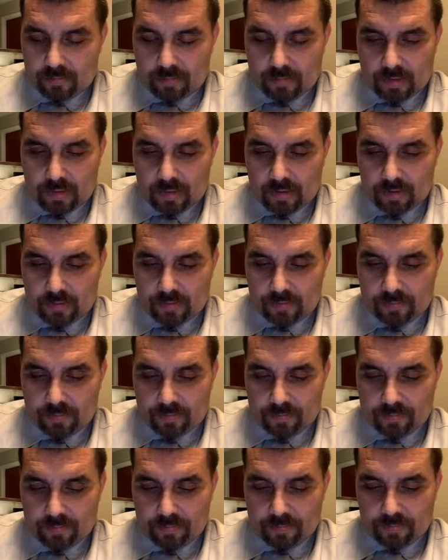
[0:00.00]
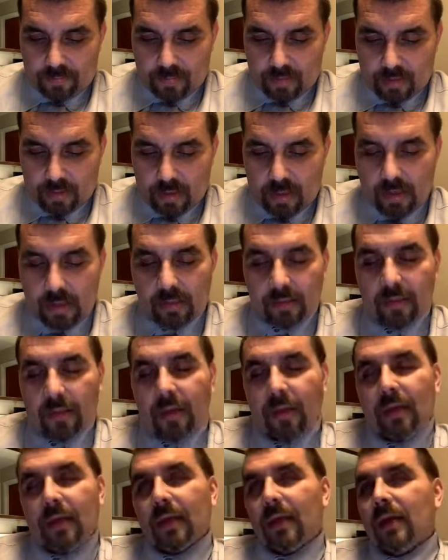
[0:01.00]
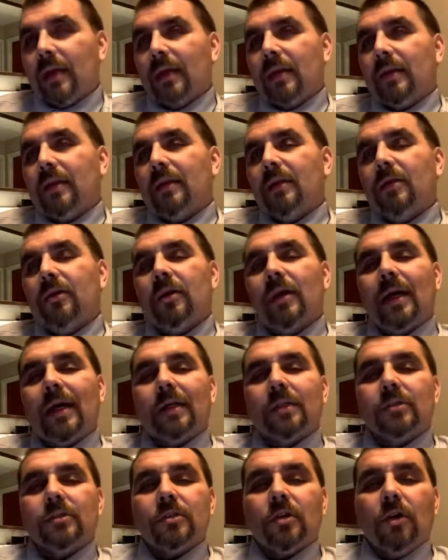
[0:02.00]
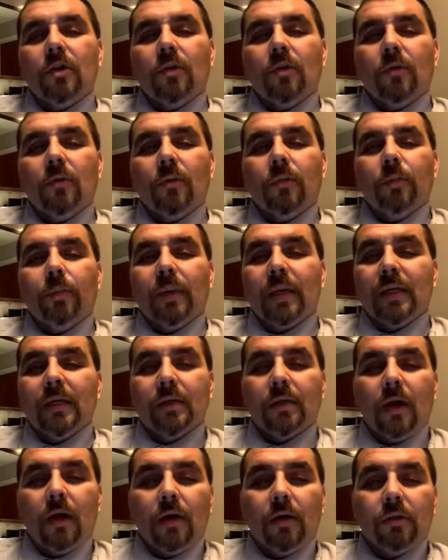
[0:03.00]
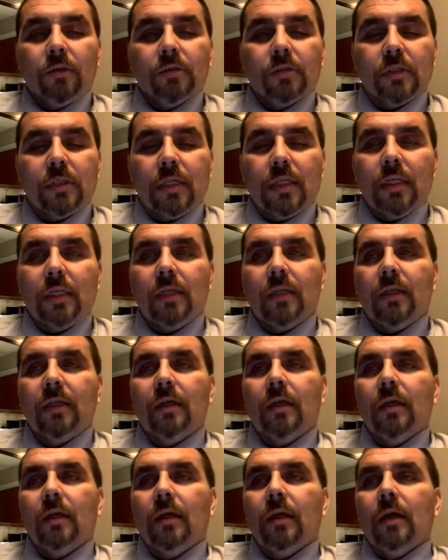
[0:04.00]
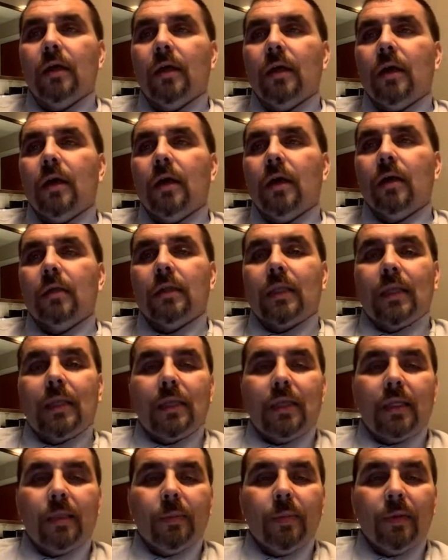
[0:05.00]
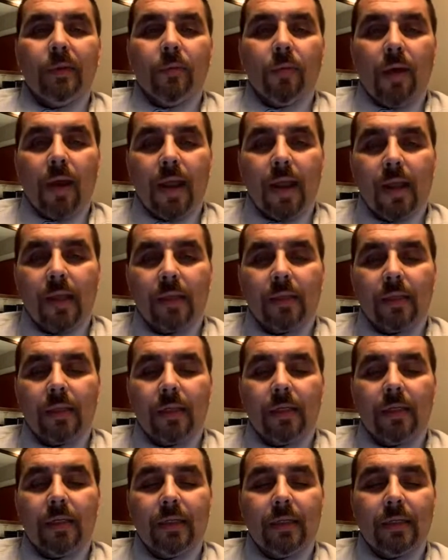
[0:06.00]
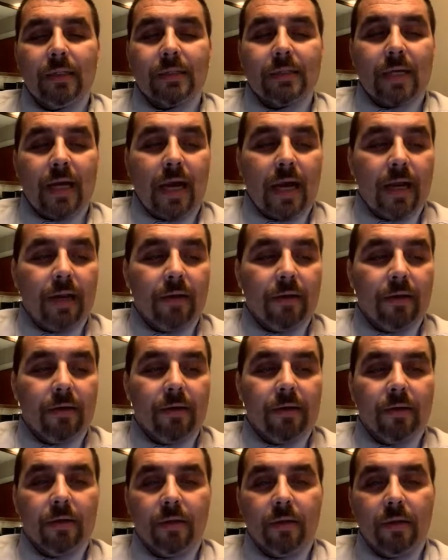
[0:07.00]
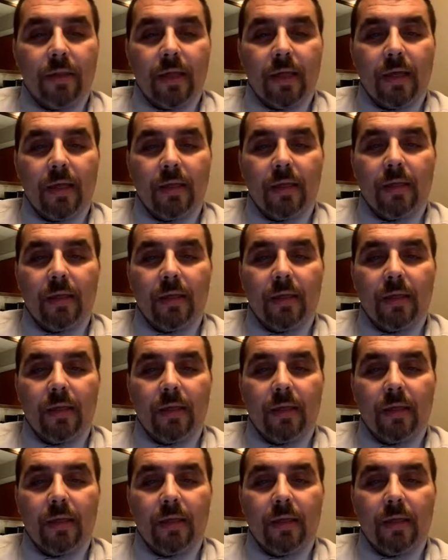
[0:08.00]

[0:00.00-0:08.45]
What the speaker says: Yeah. And again, you guys know, big dogs they need to be ran. They need to get tired and all that.